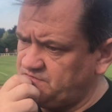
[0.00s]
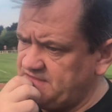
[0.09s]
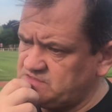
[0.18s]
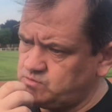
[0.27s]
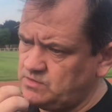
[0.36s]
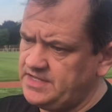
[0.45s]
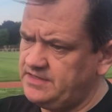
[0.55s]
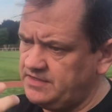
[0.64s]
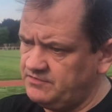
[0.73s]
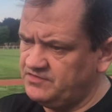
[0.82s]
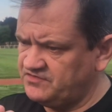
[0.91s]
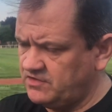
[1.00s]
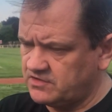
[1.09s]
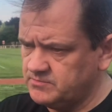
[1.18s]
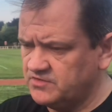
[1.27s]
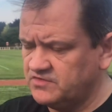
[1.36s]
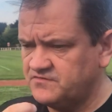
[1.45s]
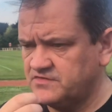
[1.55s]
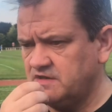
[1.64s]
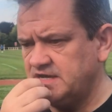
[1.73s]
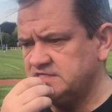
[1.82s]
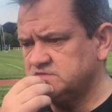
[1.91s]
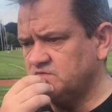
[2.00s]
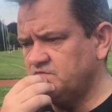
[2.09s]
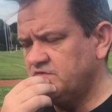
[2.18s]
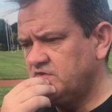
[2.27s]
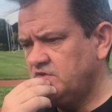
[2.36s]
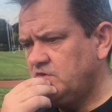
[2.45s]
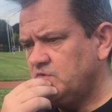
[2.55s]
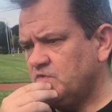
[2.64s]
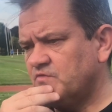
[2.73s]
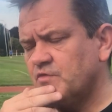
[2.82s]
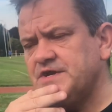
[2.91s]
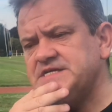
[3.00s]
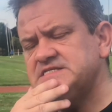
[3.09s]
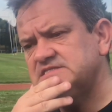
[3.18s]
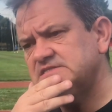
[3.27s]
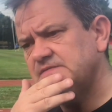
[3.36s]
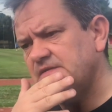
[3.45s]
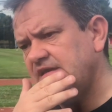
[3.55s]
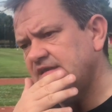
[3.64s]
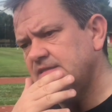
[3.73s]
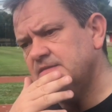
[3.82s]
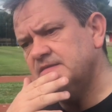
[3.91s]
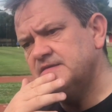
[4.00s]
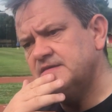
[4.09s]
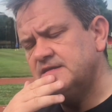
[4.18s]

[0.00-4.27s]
that's where there is arguments for the likes of Reece and